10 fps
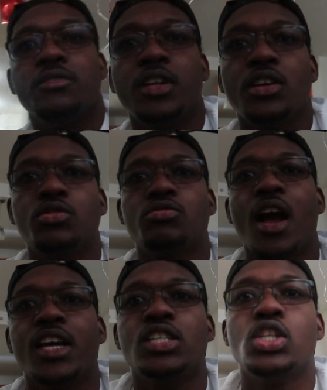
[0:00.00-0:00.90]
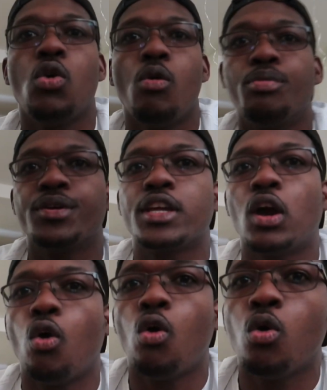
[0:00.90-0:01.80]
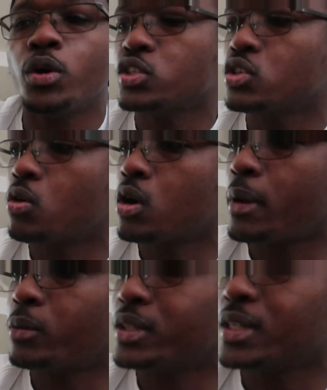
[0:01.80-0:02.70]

our videos, you guys know Britney always talk about